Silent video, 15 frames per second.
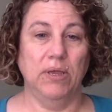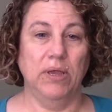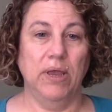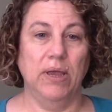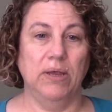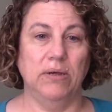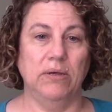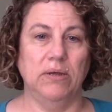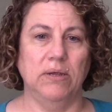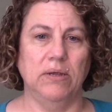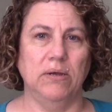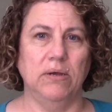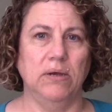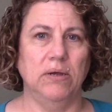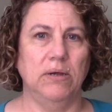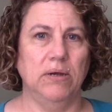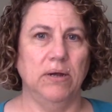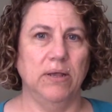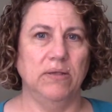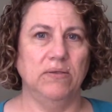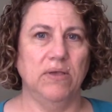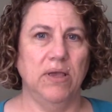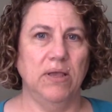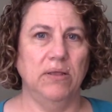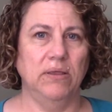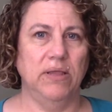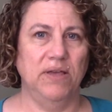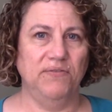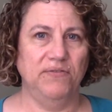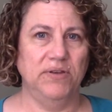And did I say
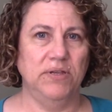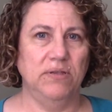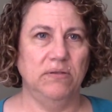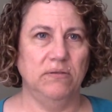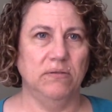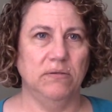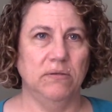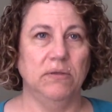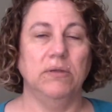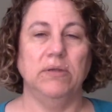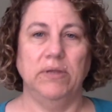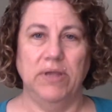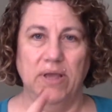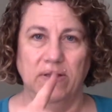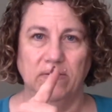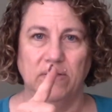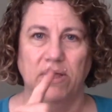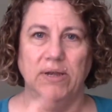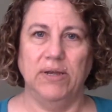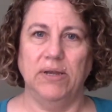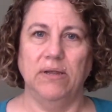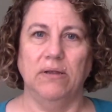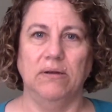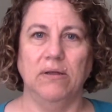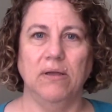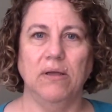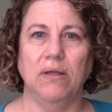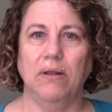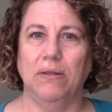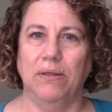lefties? Yes, I did.
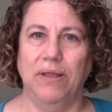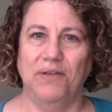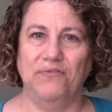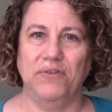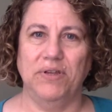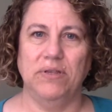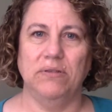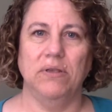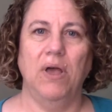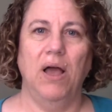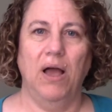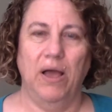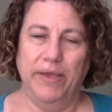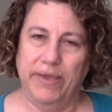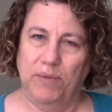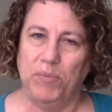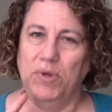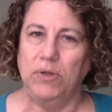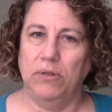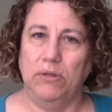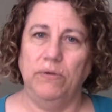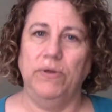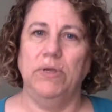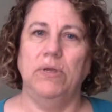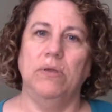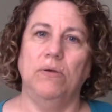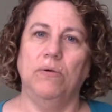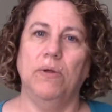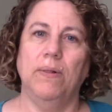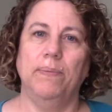Lefties, I am including
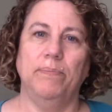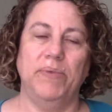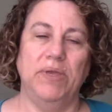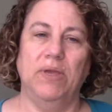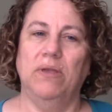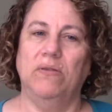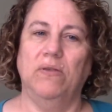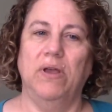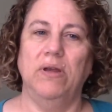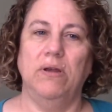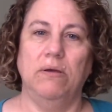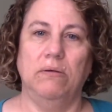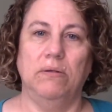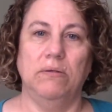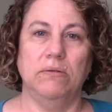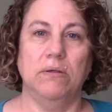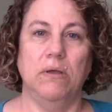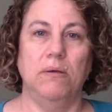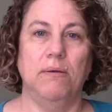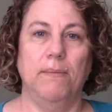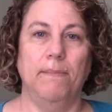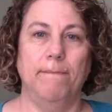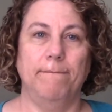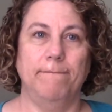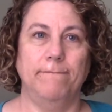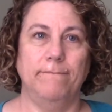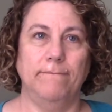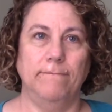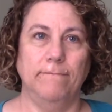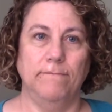you, because I notice
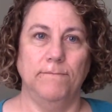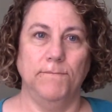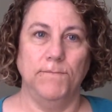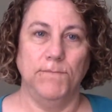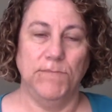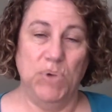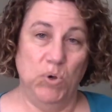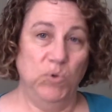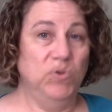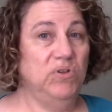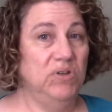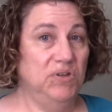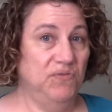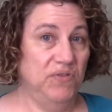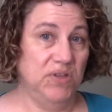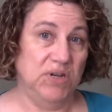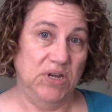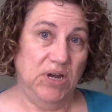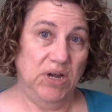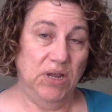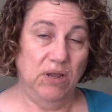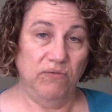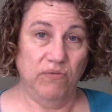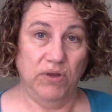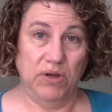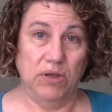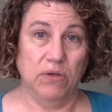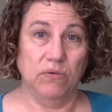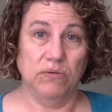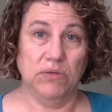most of the knitting
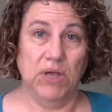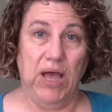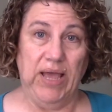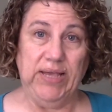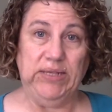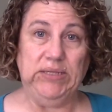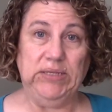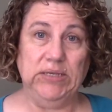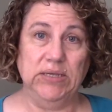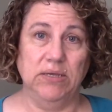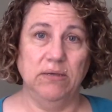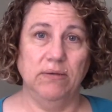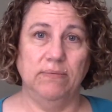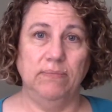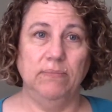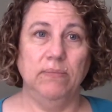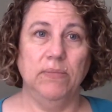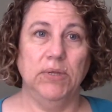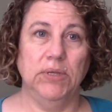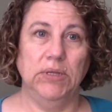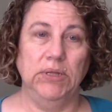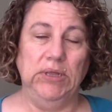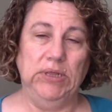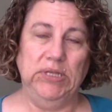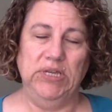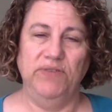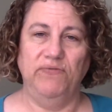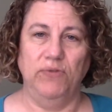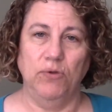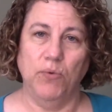videos I see
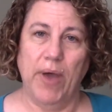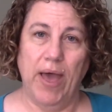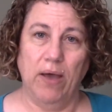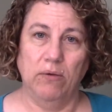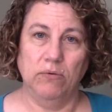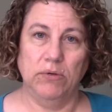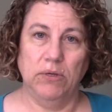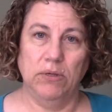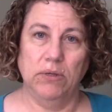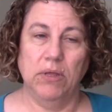leave you out.